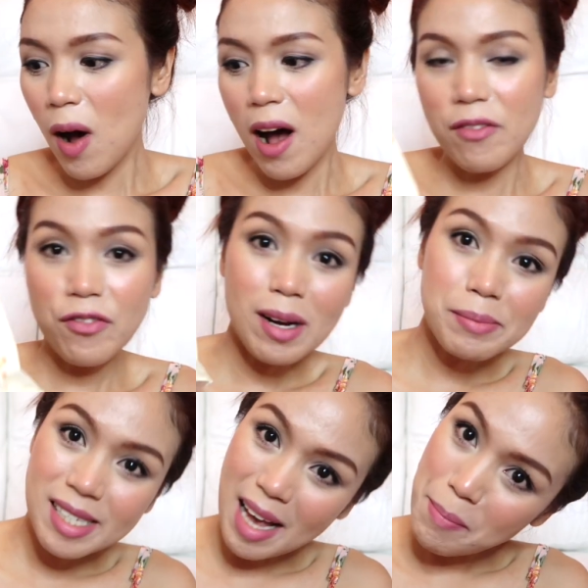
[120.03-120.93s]
one
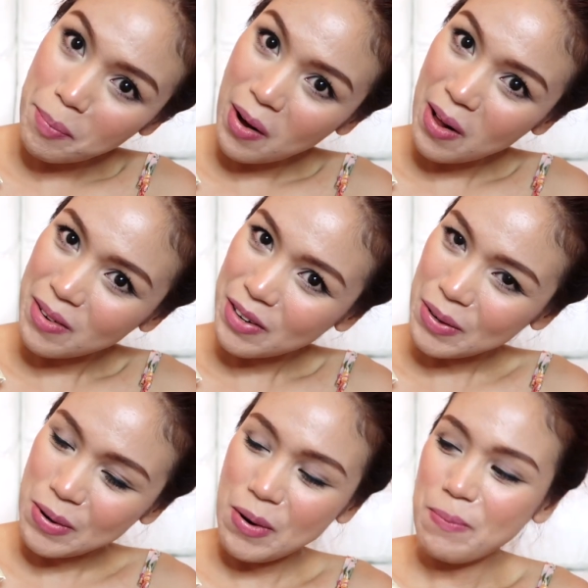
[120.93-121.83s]
from Sample
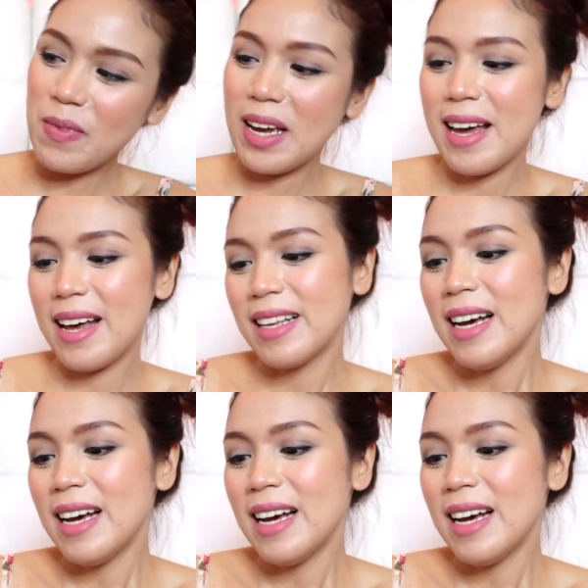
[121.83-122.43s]
Room. Ayan.